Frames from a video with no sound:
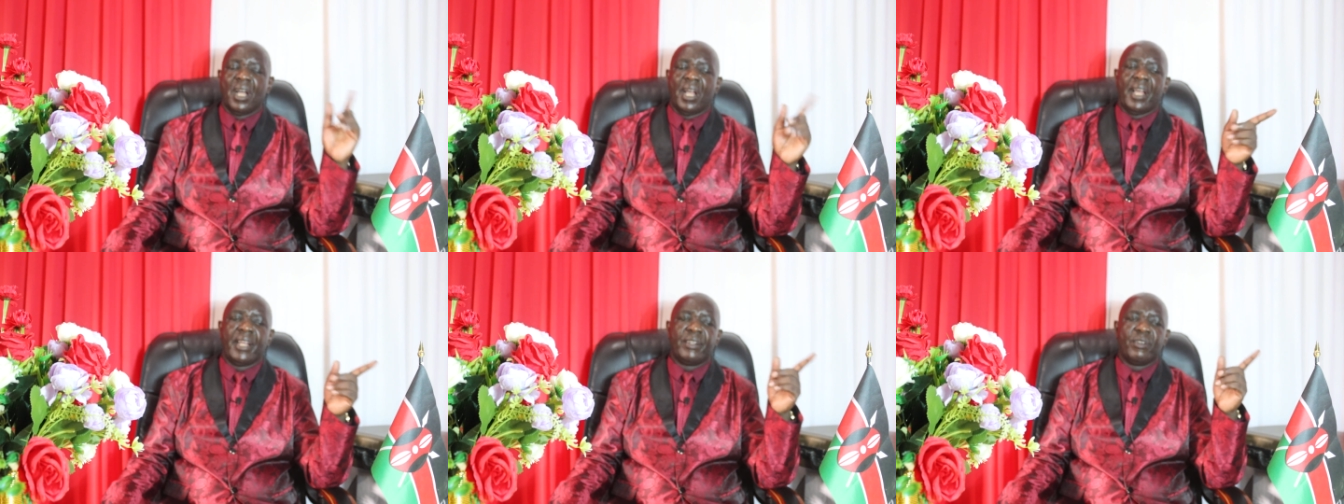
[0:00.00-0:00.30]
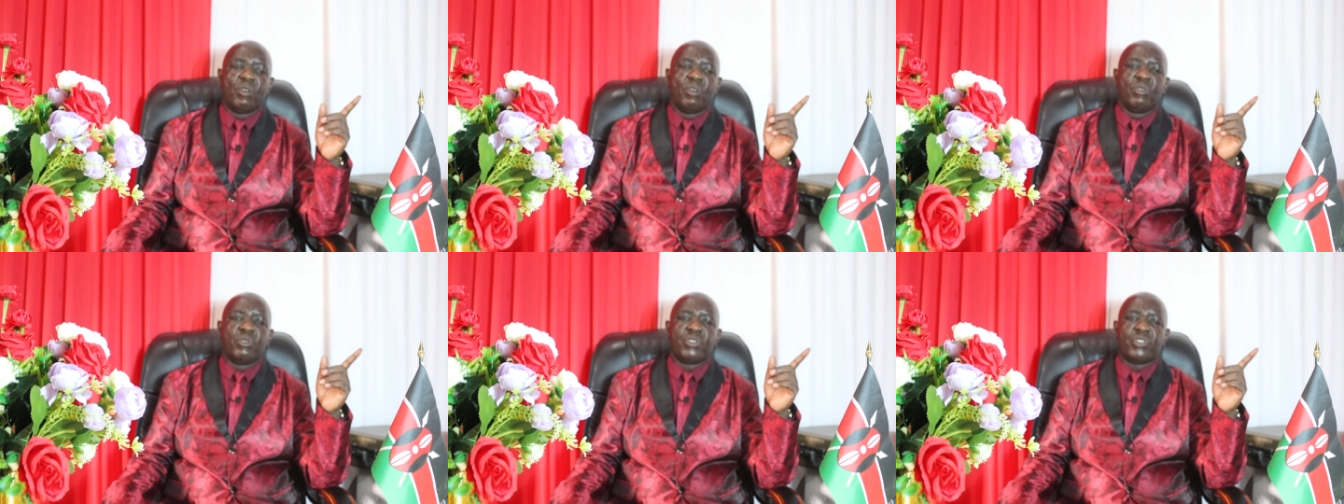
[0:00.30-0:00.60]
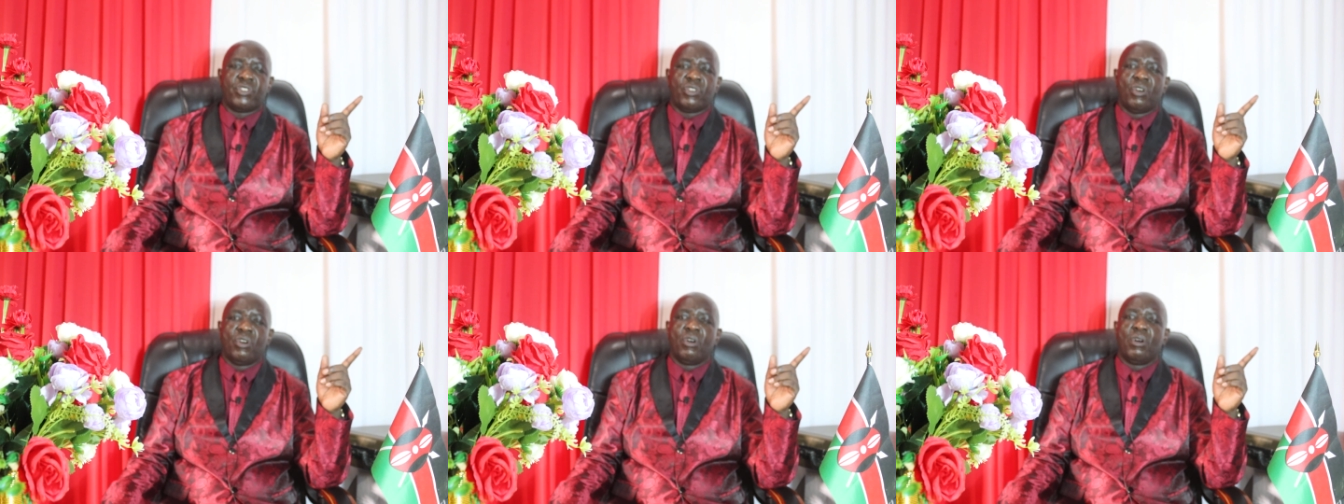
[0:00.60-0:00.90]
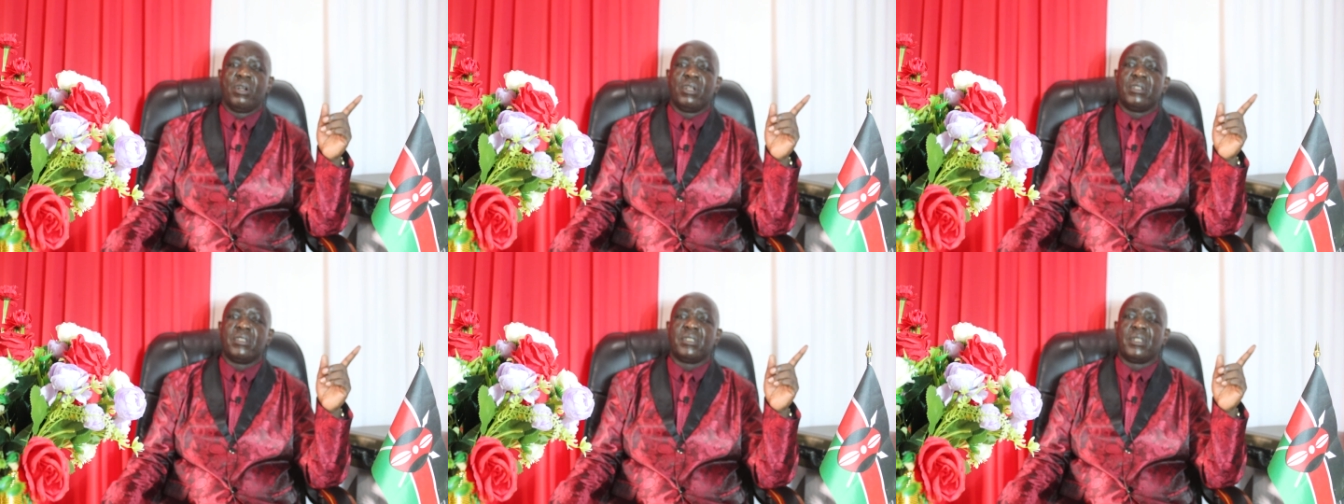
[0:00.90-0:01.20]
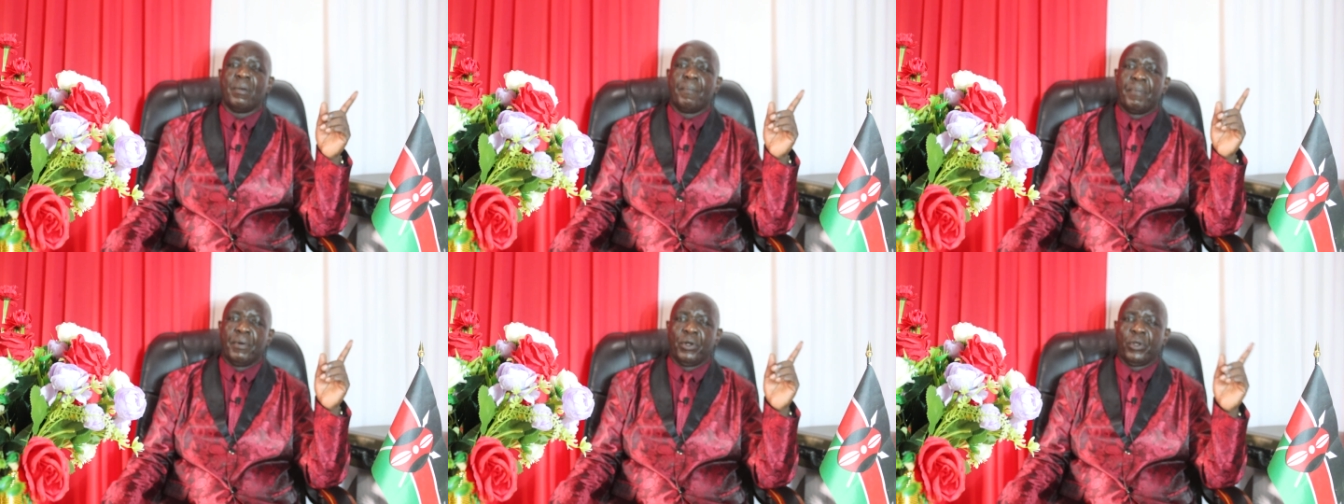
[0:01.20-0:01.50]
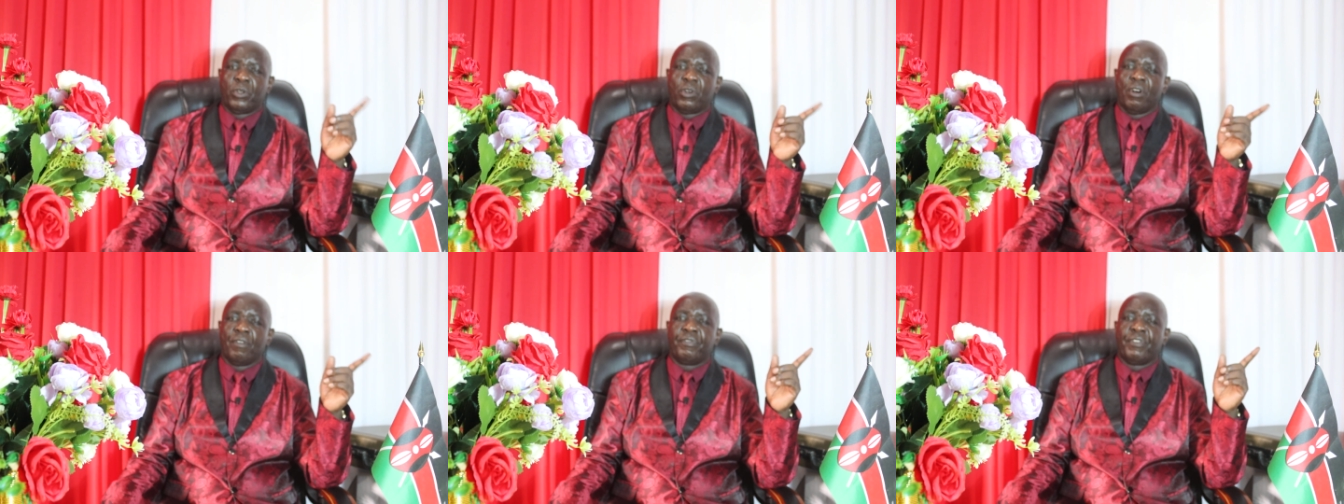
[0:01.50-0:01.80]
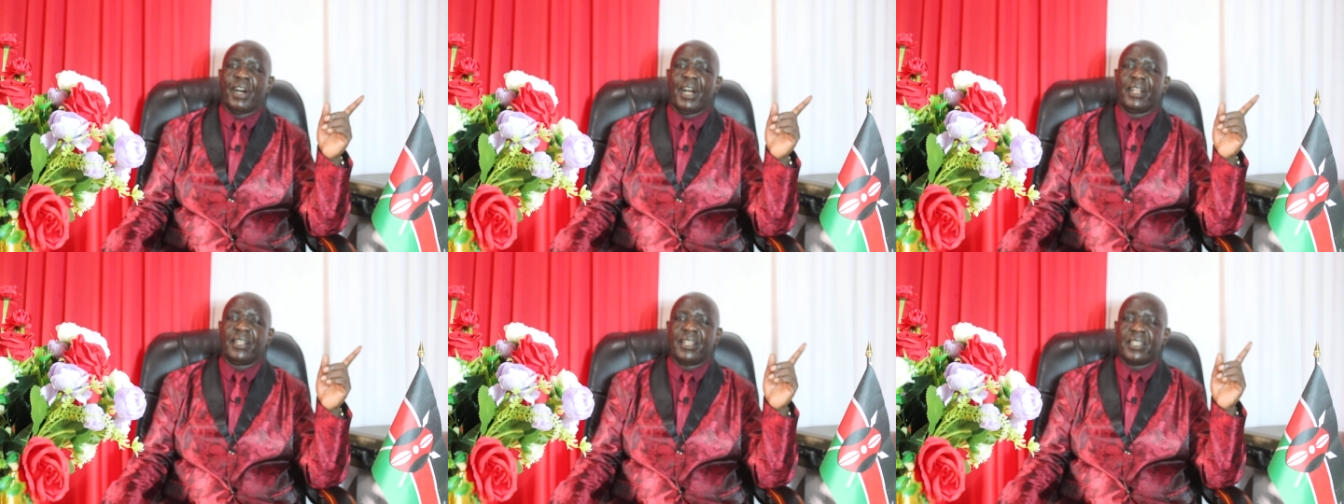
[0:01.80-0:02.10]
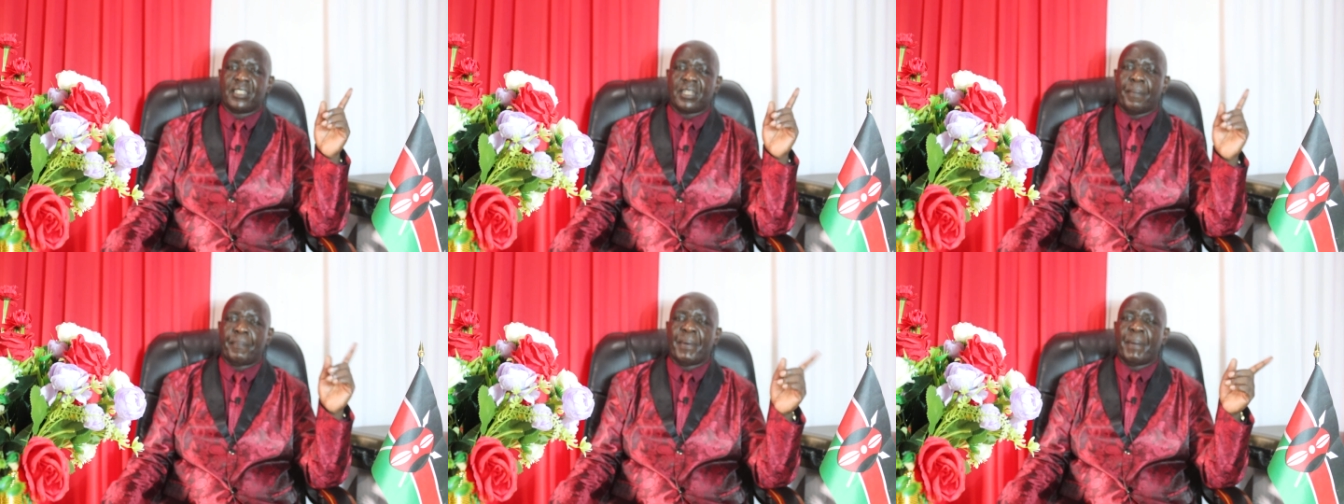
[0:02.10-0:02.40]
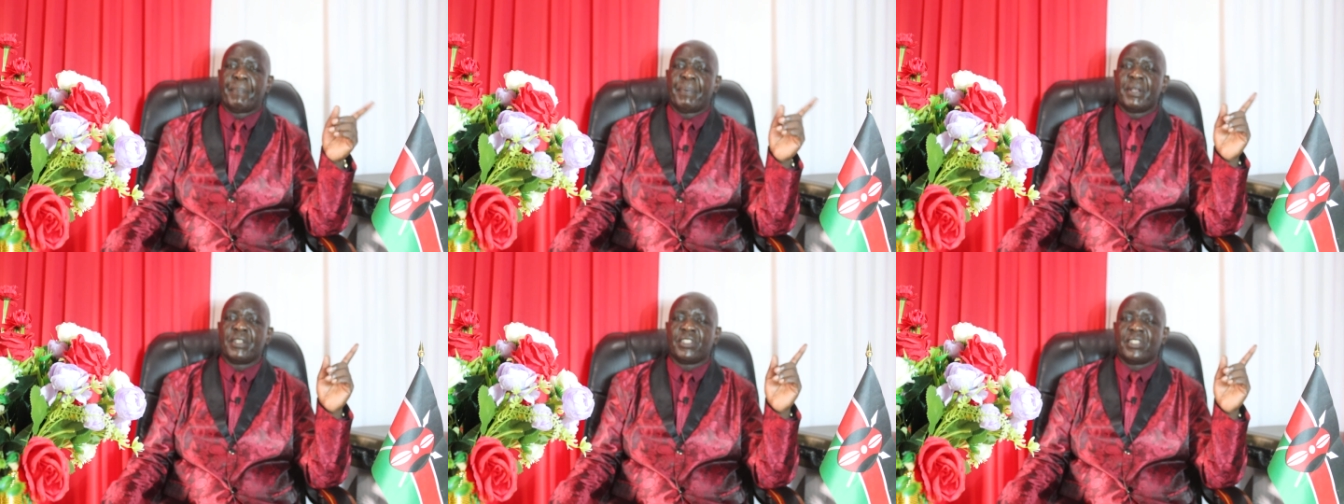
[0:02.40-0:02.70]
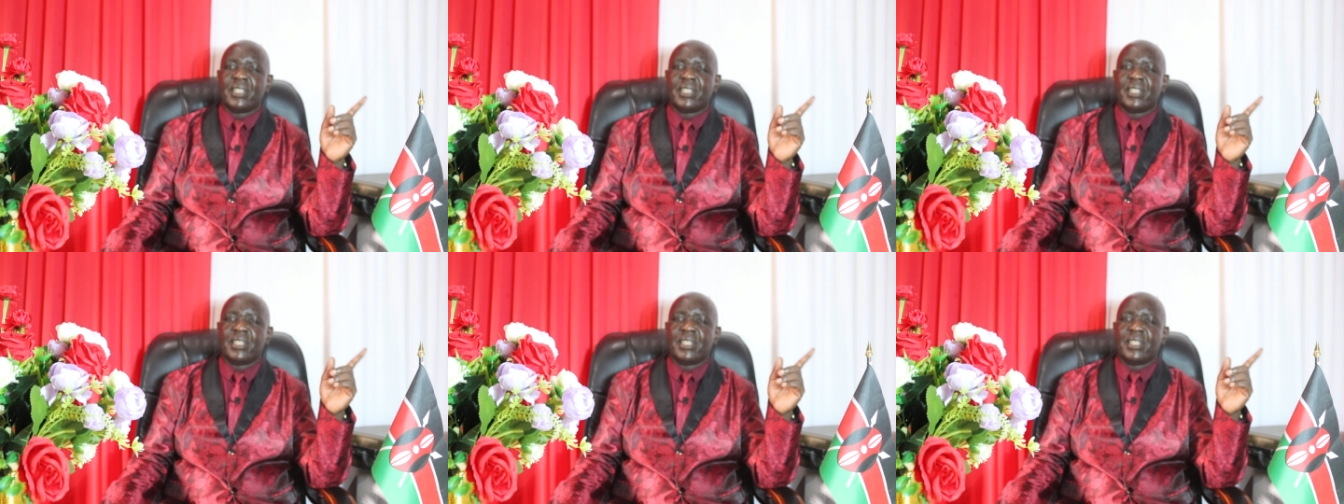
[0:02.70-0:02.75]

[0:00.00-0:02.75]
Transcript: And also the book of Agatha Pepe,